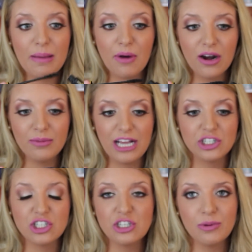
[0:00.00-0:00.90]
bottom
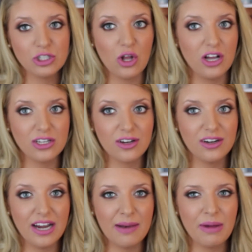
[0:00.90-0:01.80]
lashes so much
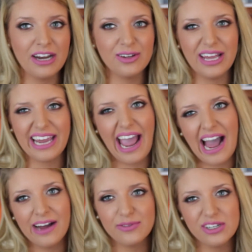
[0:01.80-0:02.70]
longer, and mine are like
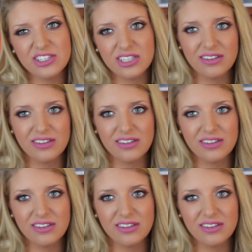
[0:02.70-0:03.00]
average.